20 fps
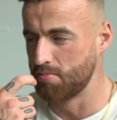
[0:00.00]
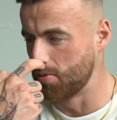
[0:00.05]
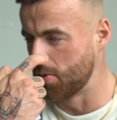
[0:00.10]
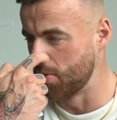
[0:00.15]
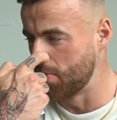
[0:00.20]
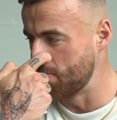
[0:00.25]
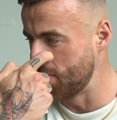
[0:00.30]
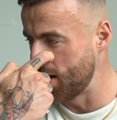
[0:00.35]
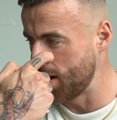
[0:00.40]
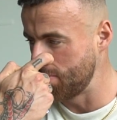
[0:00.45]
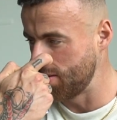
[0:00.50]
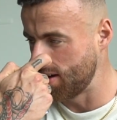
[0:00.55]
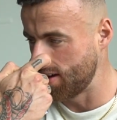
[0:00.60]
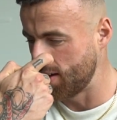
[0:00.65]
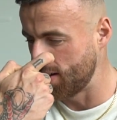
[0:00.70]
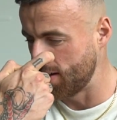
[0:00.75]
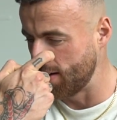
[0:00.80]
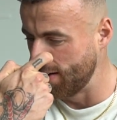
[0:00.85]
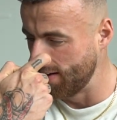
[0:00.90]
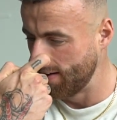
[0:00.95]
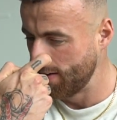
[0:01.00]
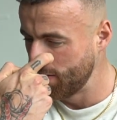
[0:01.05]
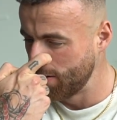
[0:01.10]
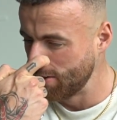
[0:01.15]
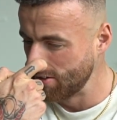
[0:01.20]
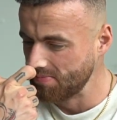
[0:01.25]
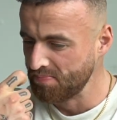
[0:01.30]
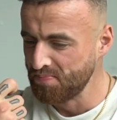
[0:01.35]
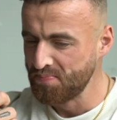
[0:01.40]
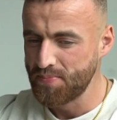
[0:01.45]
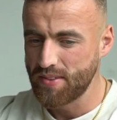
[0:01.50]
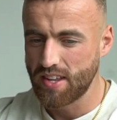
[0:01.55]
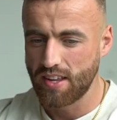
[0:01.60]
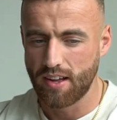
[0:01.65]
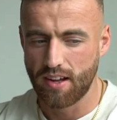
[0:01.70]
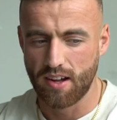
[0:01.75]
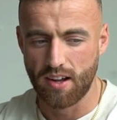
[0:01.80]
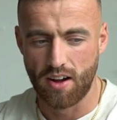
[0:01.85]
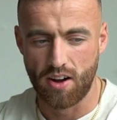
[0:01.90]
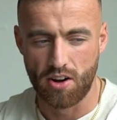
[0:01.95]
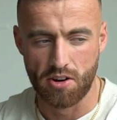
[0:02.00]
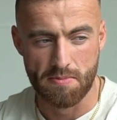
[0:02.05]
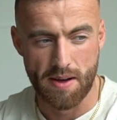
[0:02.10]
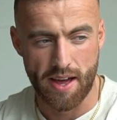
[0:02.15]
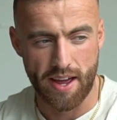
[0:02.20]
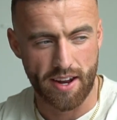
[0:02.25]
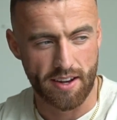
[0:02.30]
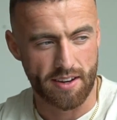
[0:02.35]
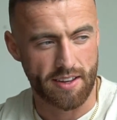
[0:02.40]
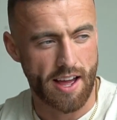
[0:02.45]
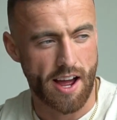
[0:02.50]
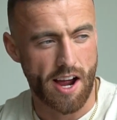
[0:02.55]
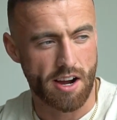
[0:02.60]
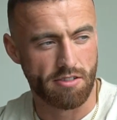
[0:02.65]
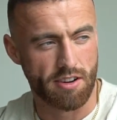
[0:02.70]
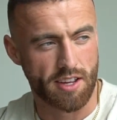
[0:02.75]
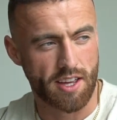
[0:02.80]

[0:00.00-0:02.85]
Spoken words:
but maybe a homemade carrot